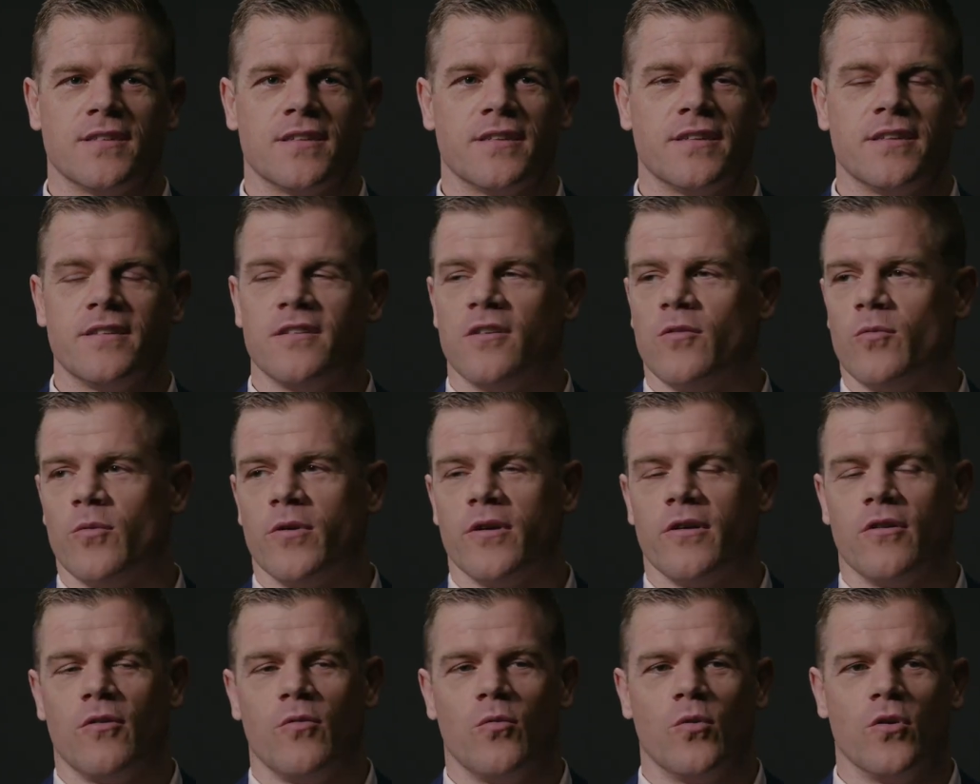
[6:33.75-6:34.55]
I didn't know
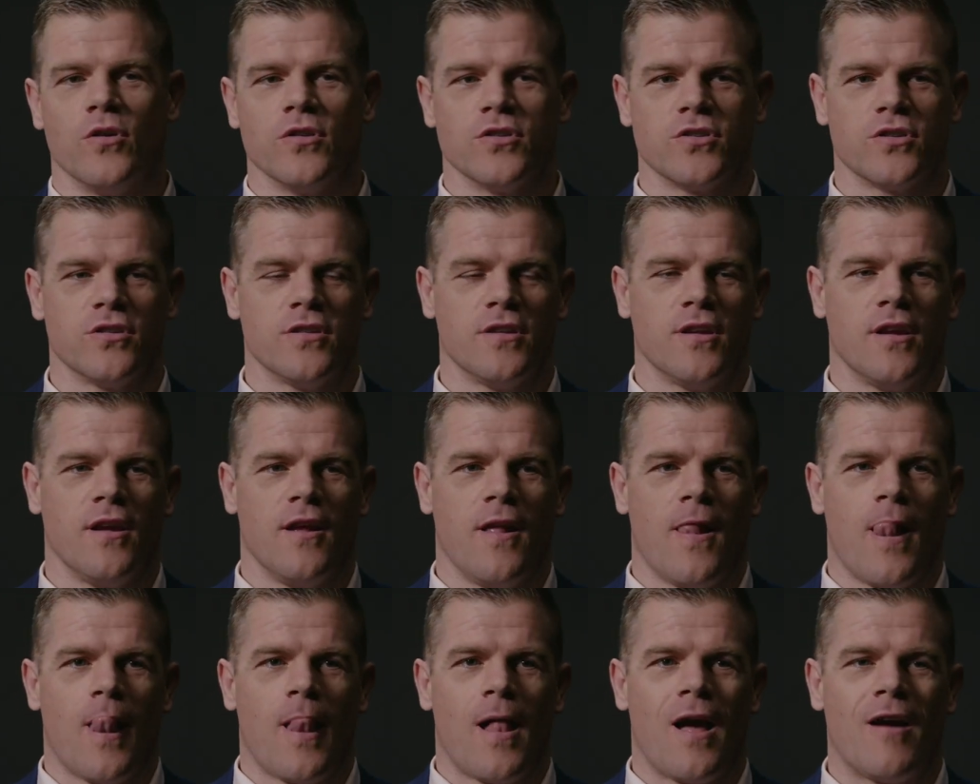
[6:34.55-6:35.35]
where I was. And
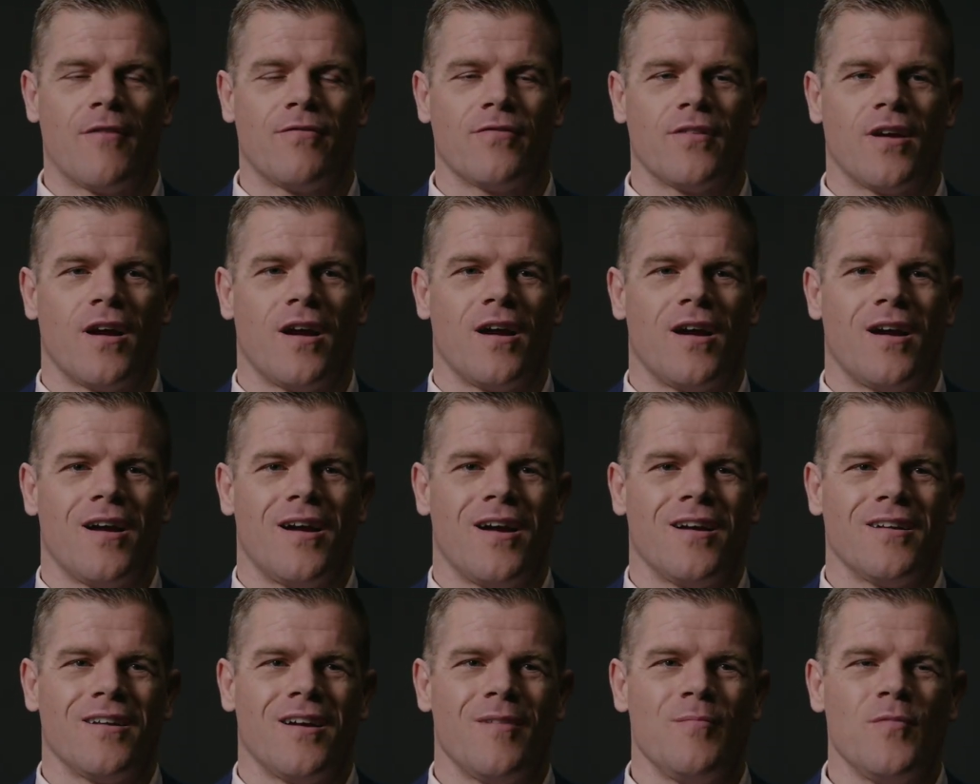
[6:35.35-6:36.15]
I,
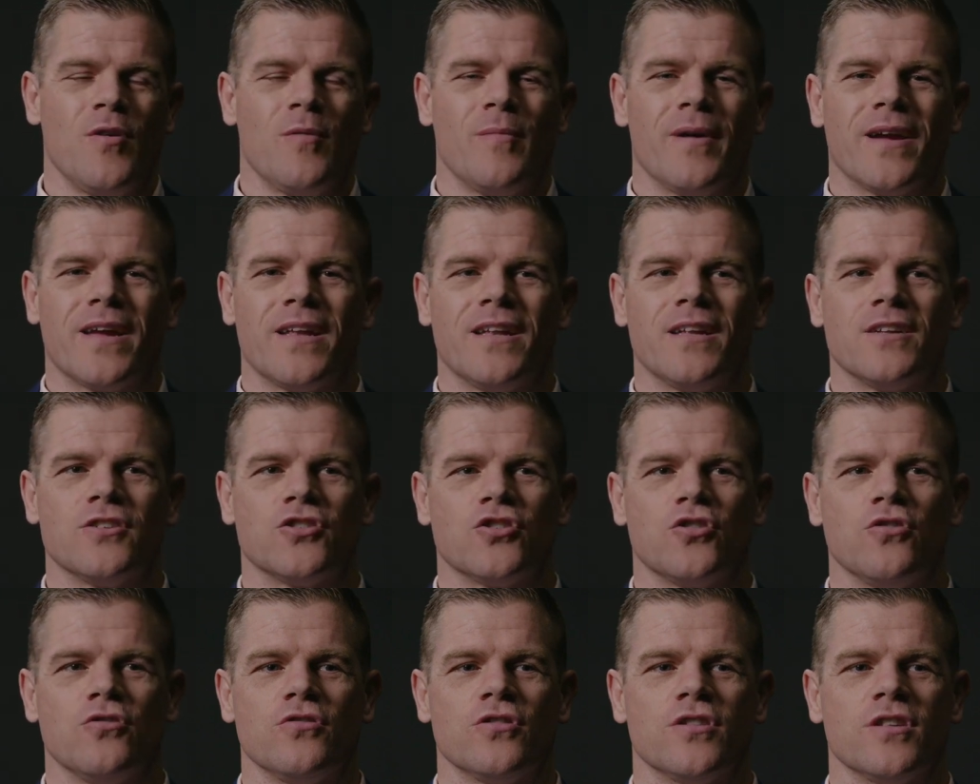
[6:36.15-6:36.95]
I, am not making
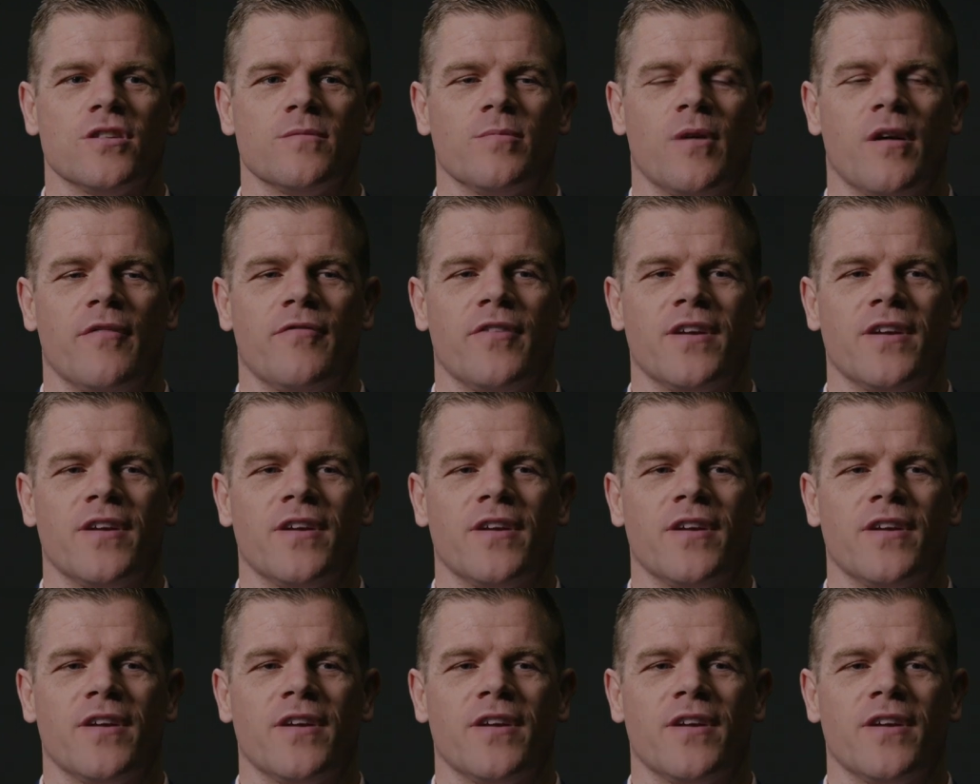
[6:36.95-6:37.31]
excuses, but I